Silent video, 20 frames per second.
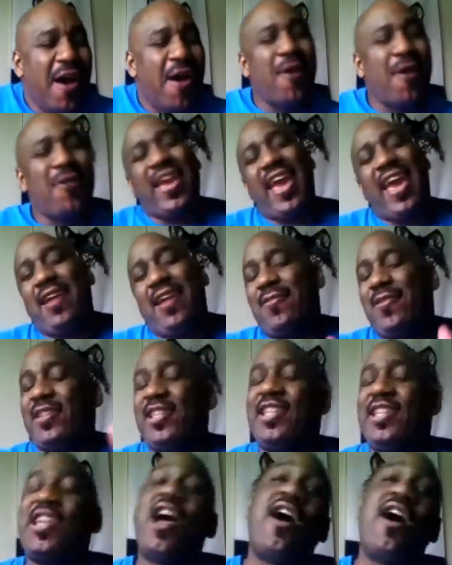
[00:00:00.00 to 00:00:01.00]
Okay,
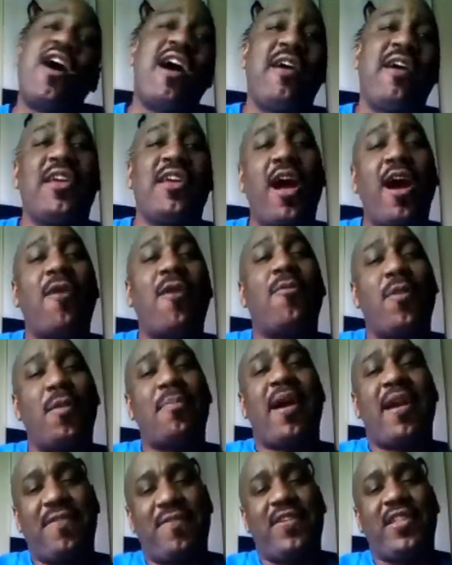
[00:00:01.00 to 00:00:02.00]
really, y'all
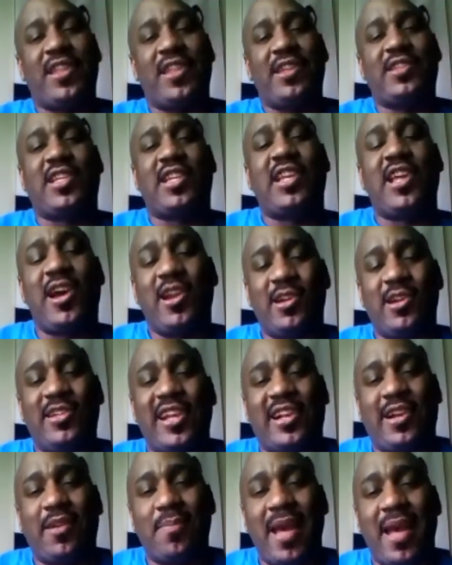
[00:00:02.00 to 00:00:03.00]
want my feelings on the
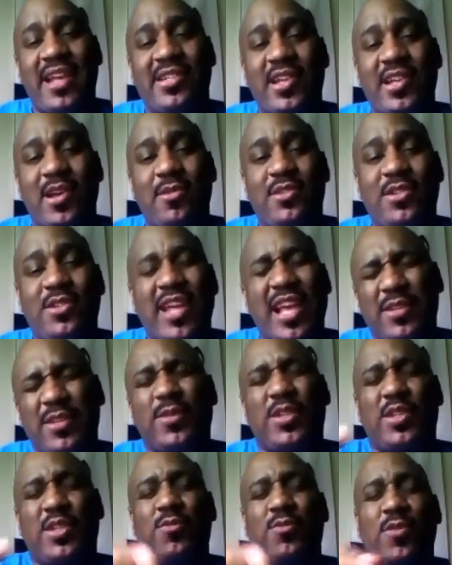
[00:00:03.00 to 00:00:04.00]
Undertaker match, don't you? That's
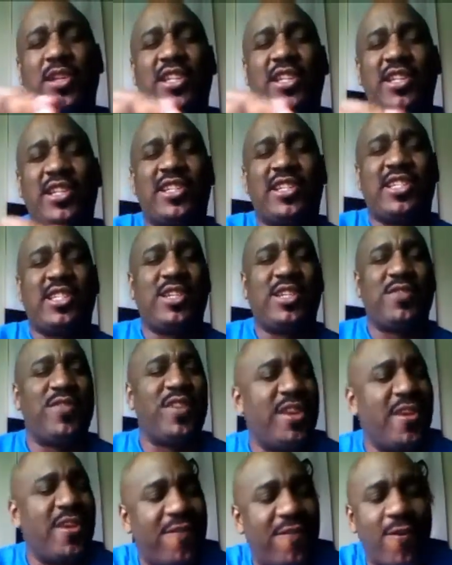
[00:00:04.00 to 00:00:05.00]
what you really looked at this
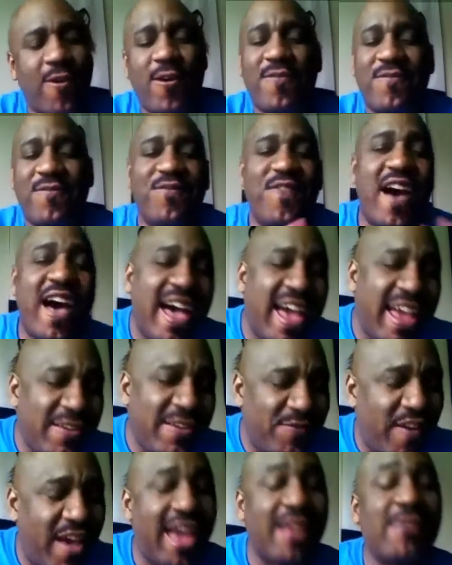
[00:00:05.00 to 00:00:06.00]
video for.
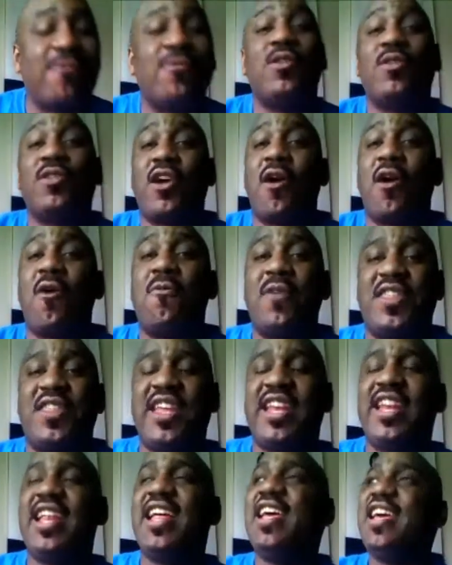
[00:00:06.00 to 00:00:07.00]
Fine, we'll go with
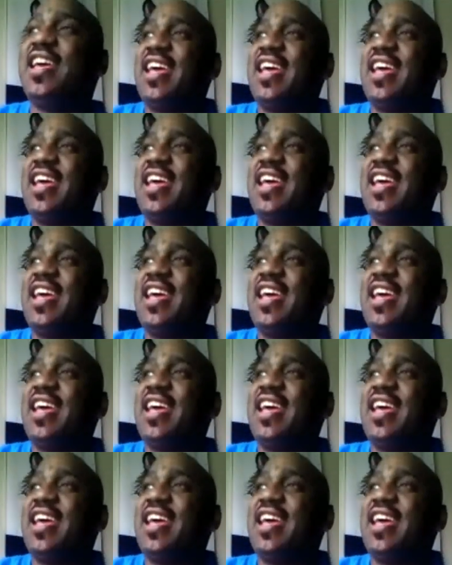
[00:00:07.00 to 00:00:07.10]
it.